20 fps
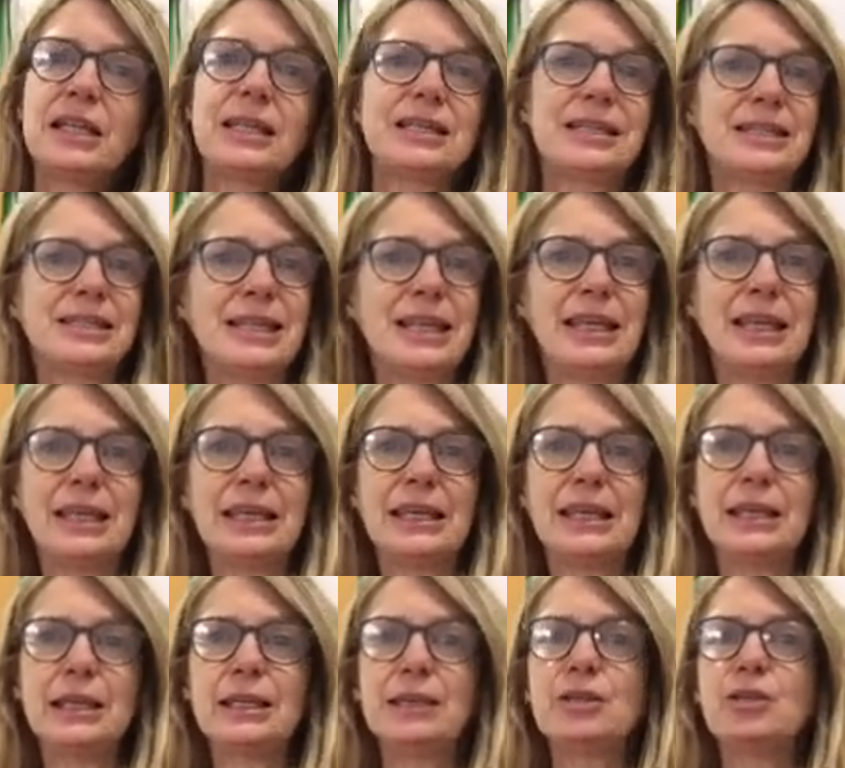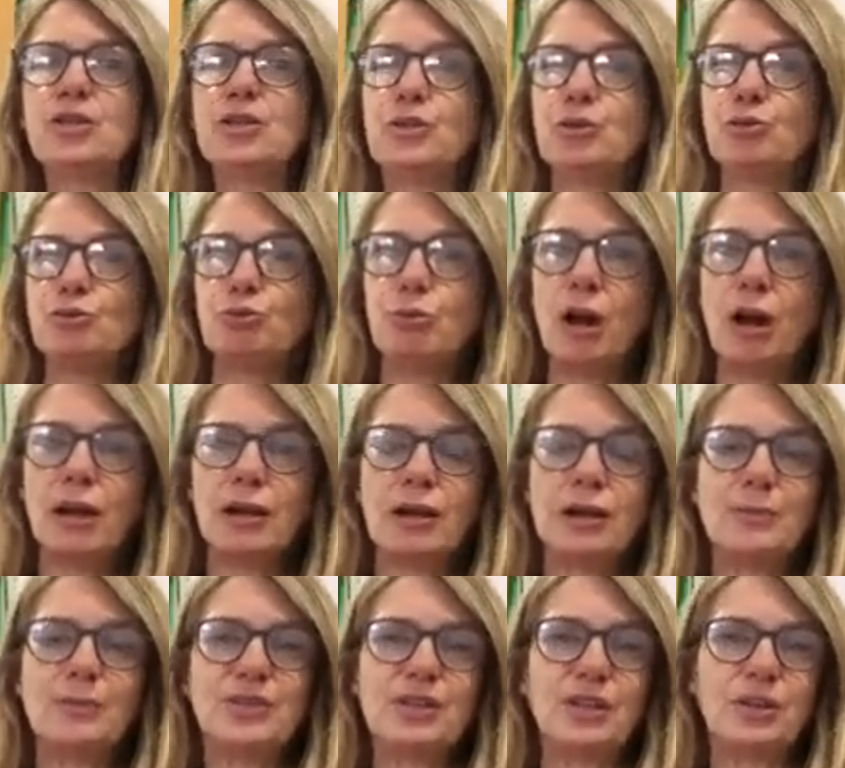sing, do
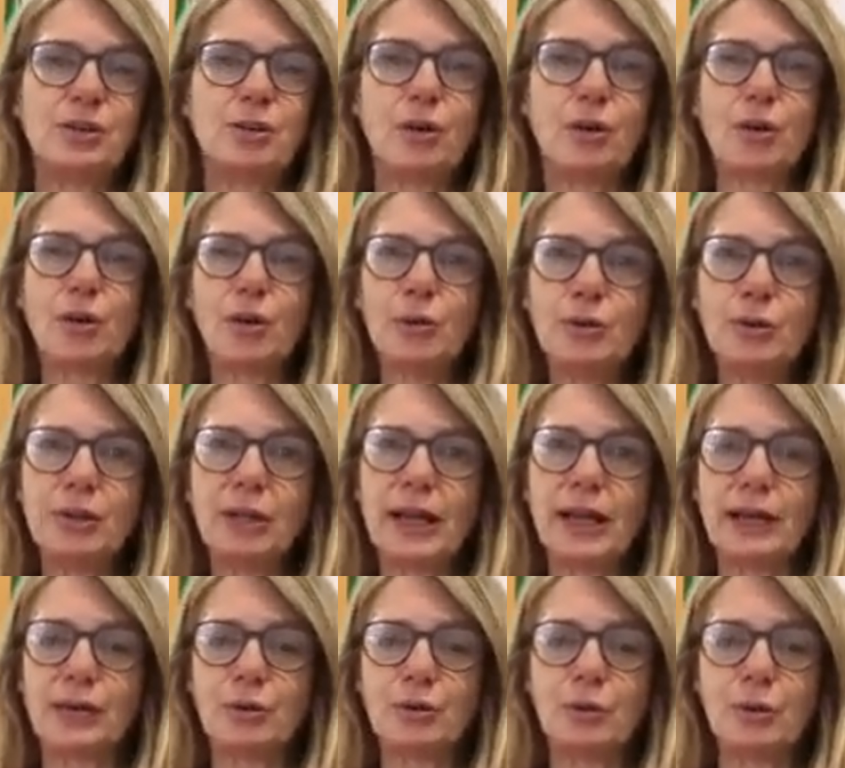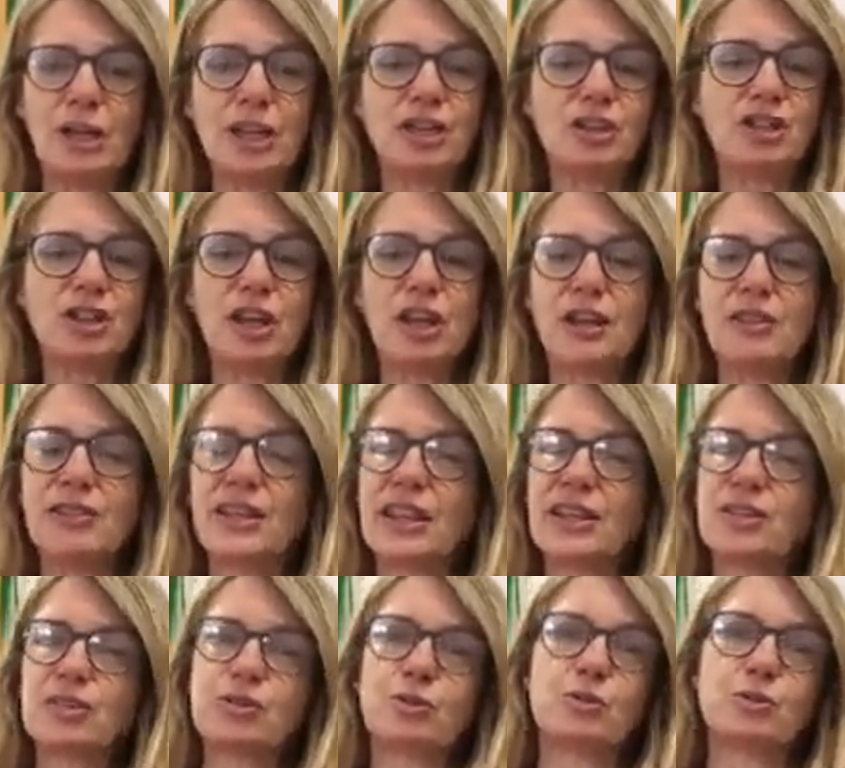rhymes in your own language,
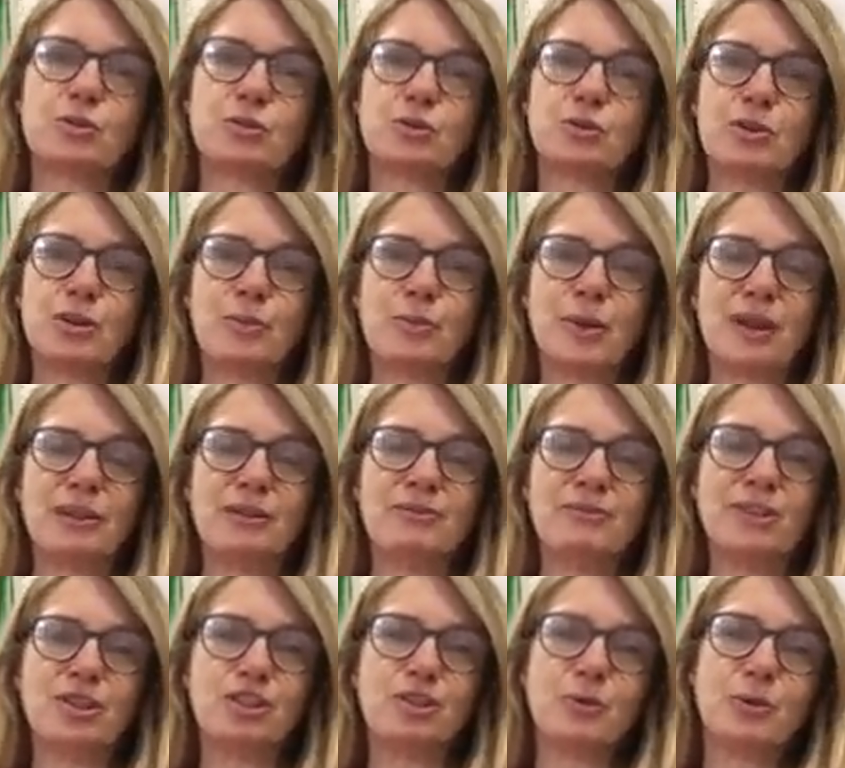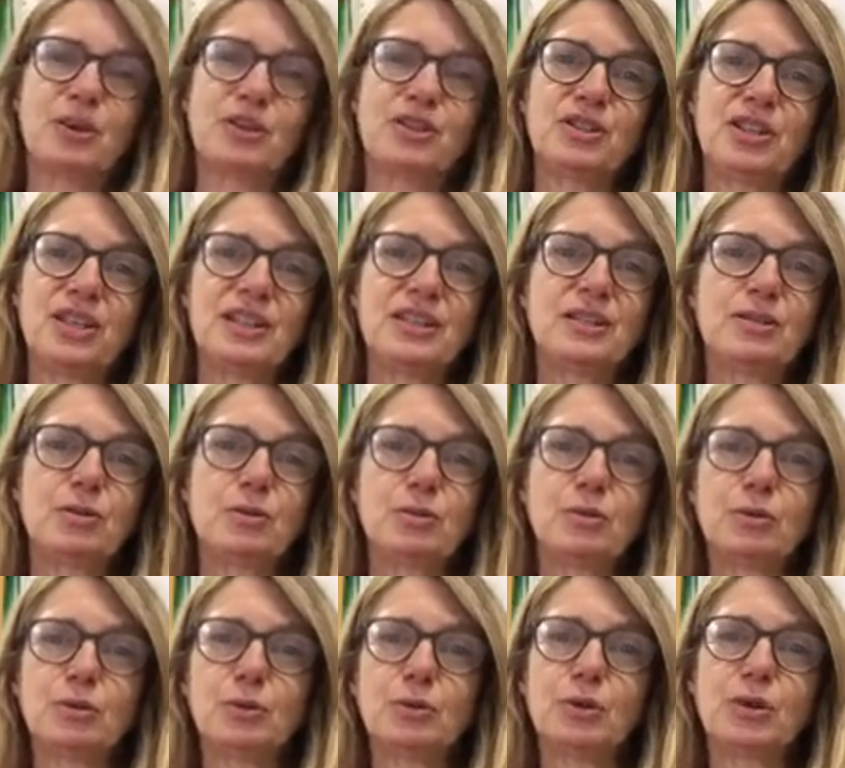that's also beneficial because it's
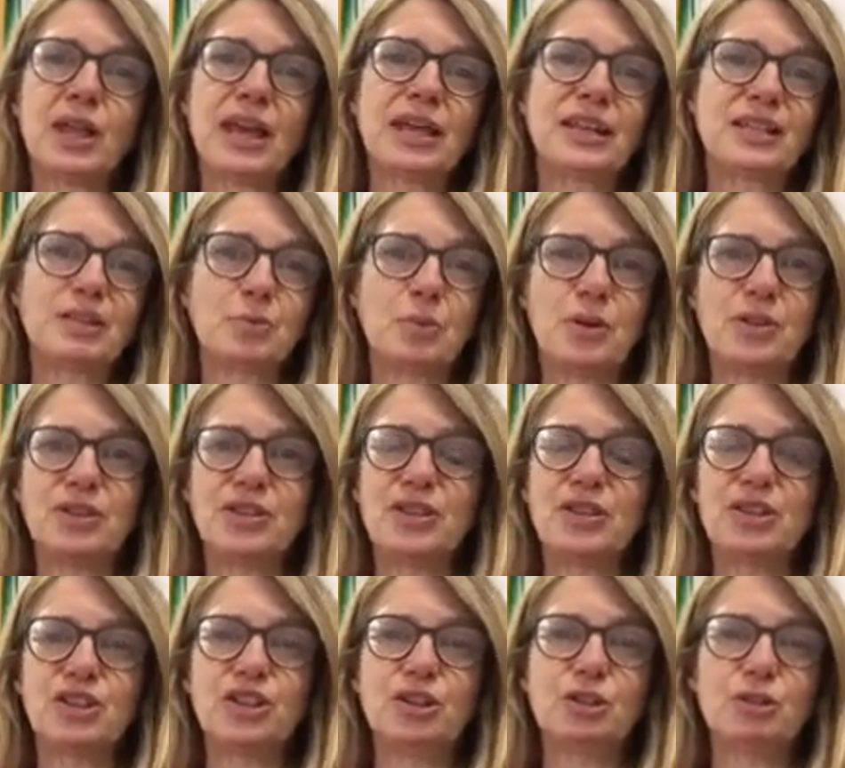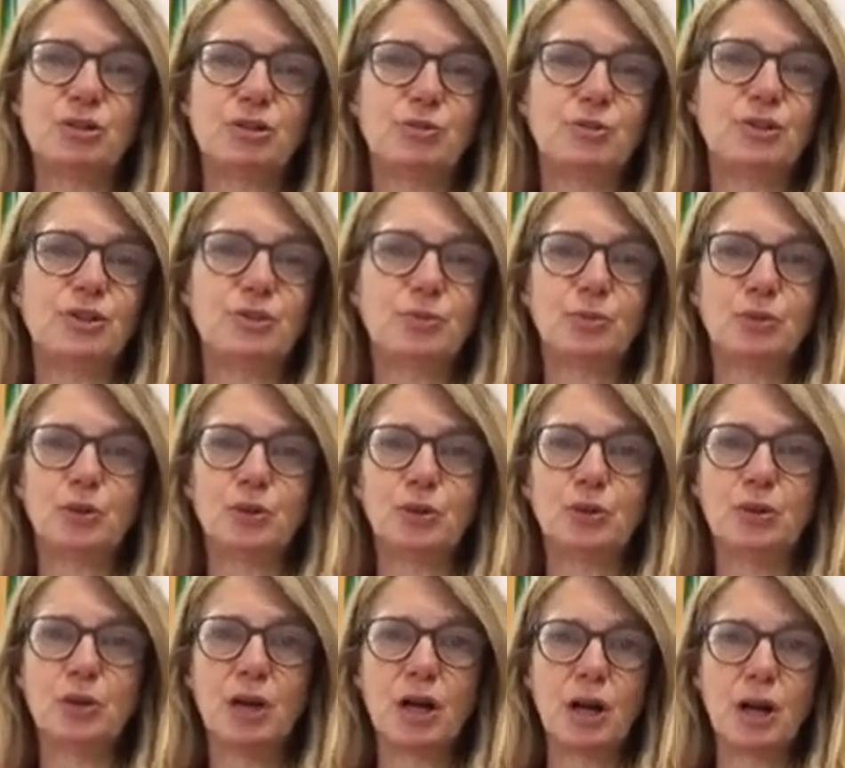all exposing the children to more
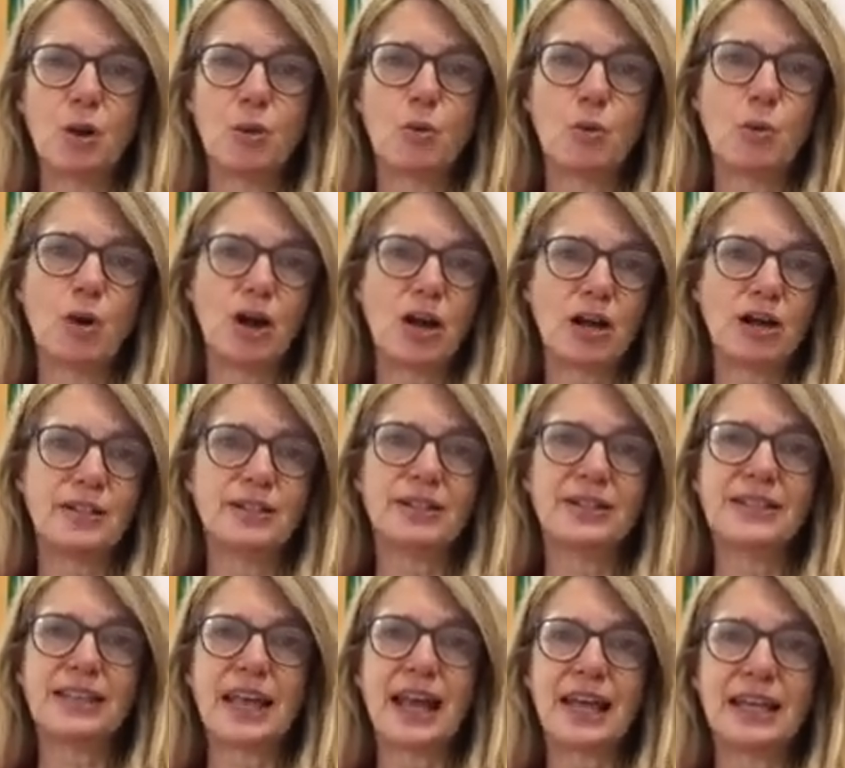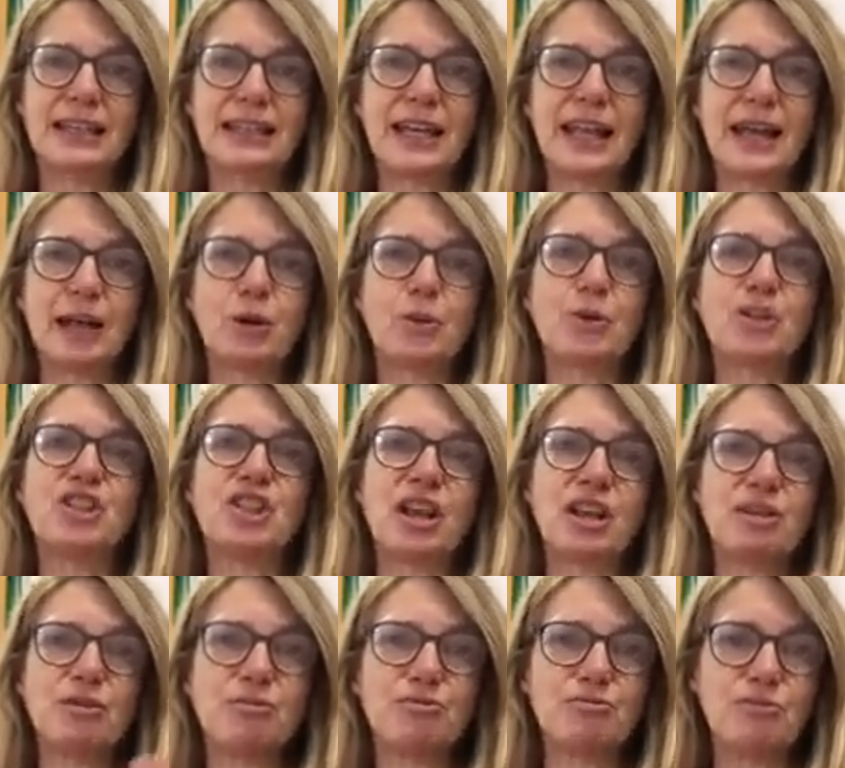words and language
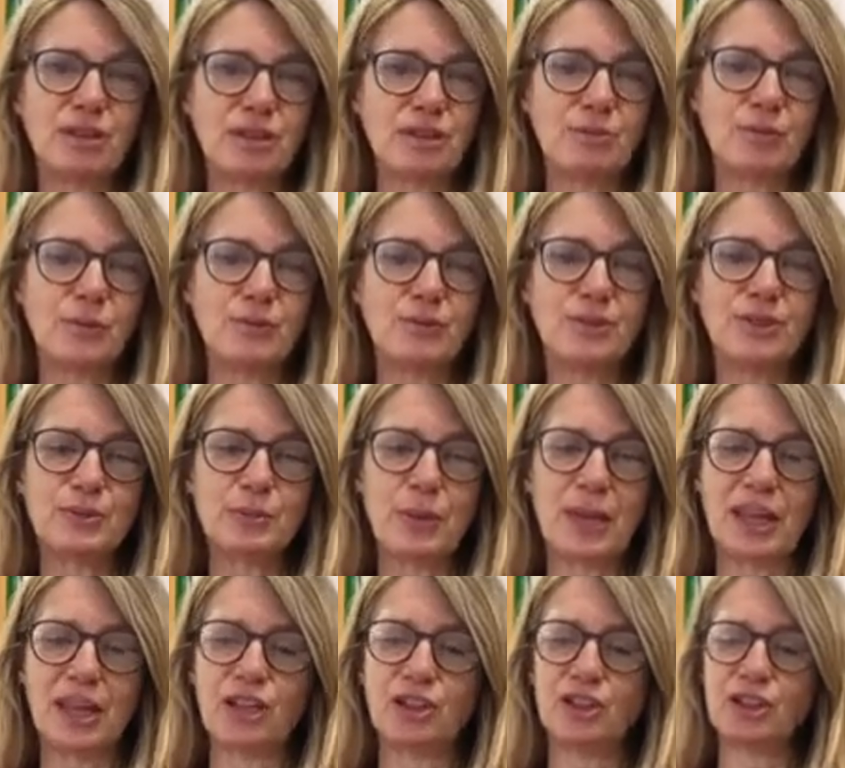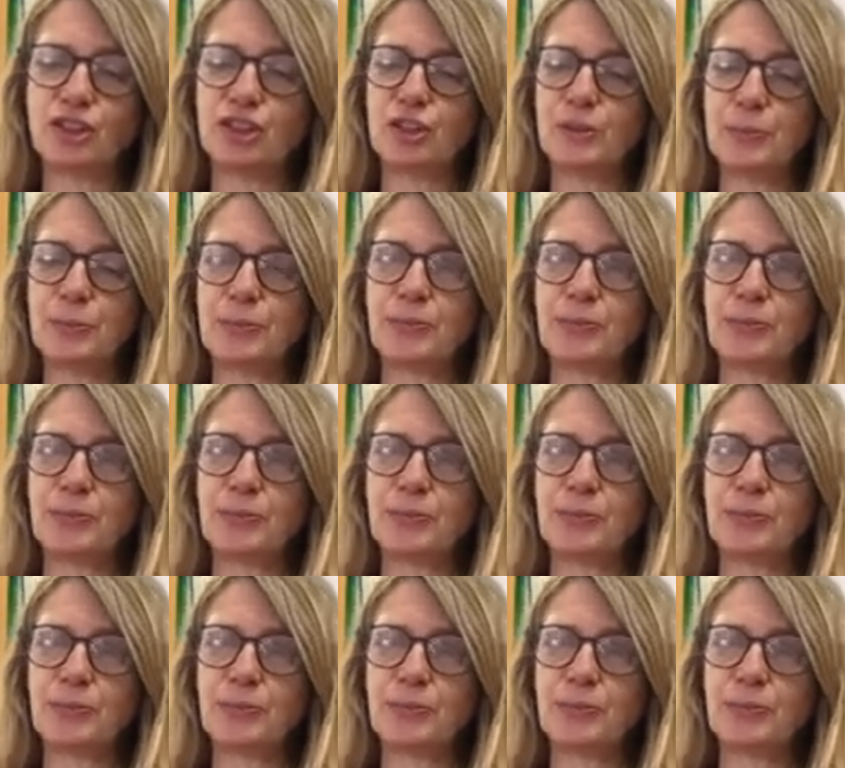and the rhythm of speech.